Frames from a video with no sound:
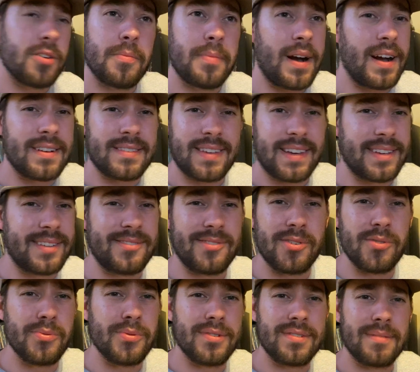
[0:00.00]
Box
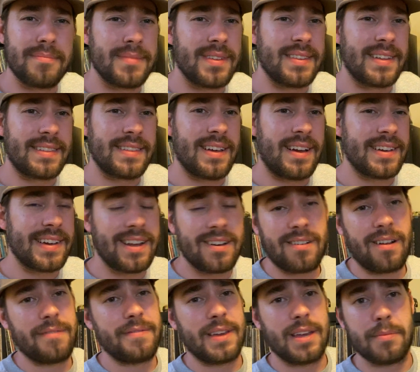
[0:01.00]
X2 or something like that. I got it
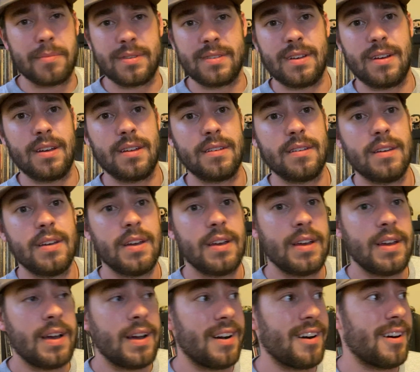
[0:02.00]
off Amazon.
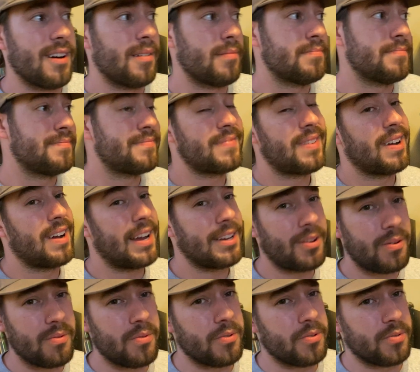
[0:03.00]
I
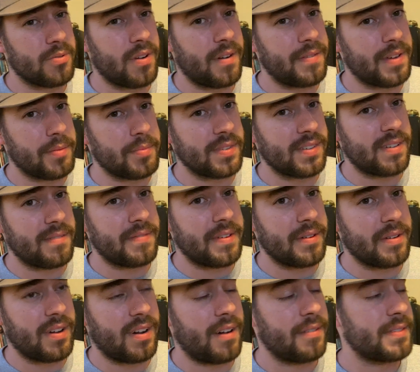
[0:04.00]
don't order off Amazon
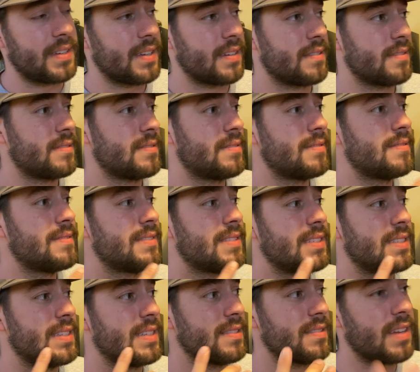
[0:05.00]
very often
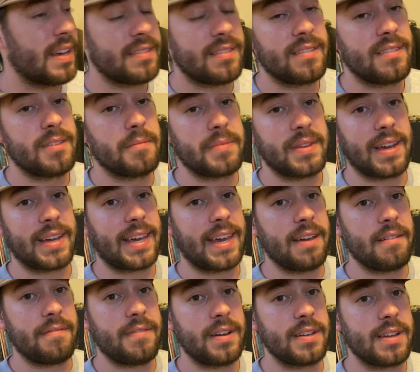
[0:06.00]
unless it's something I
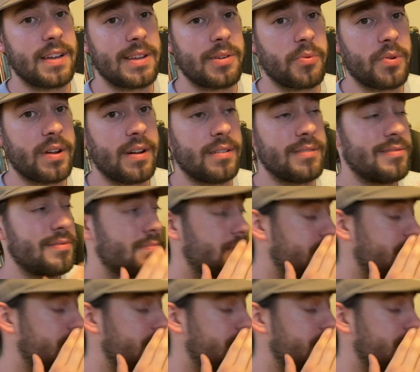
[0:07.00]
can't find anywhere else.